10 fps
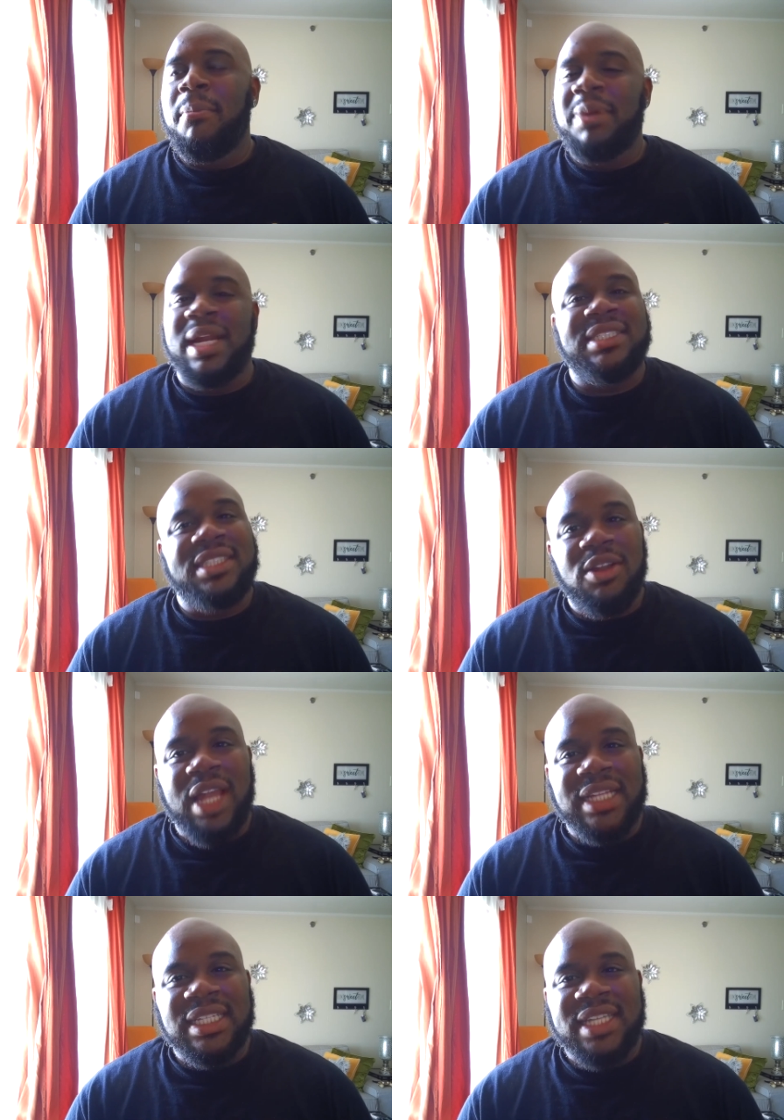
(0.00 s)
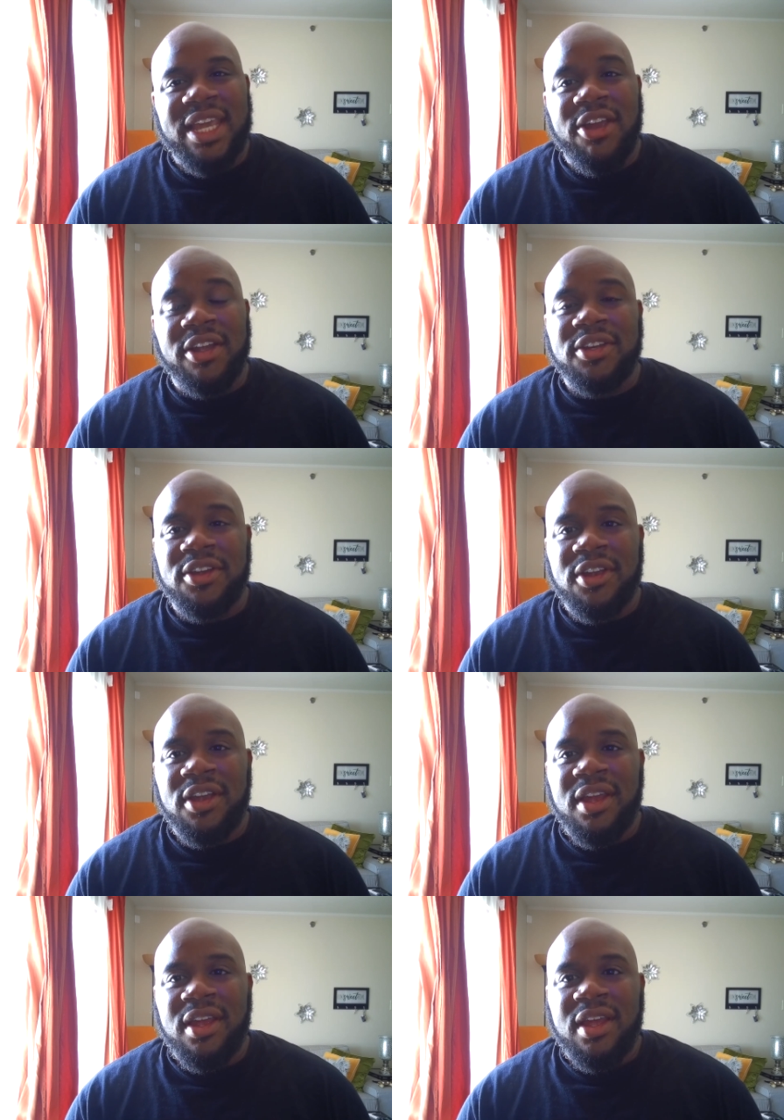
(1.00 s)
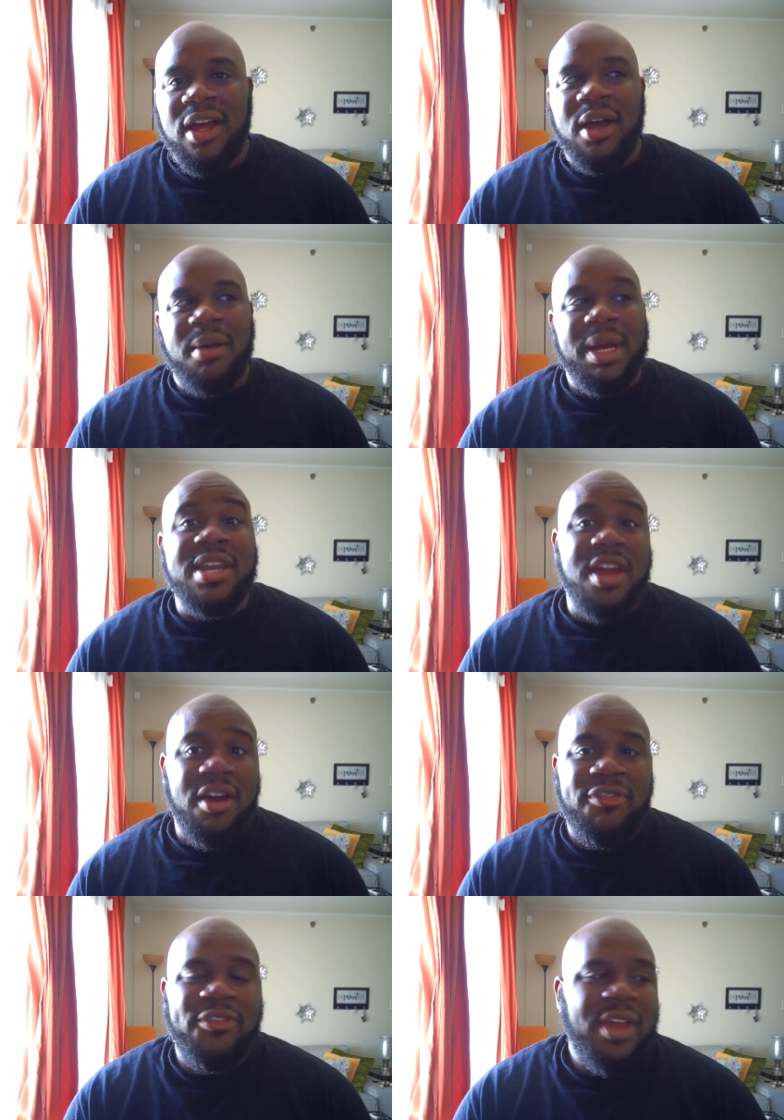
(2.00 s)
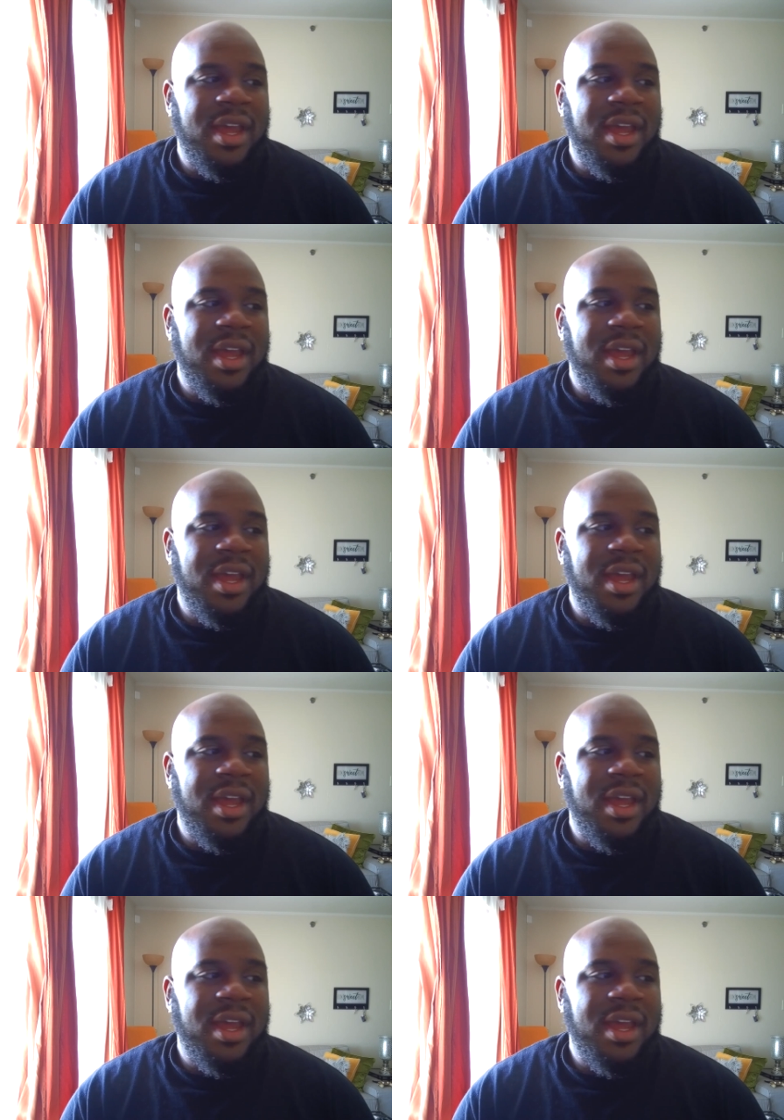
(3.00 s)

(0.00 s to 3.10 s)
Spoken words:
but I still like this character enough.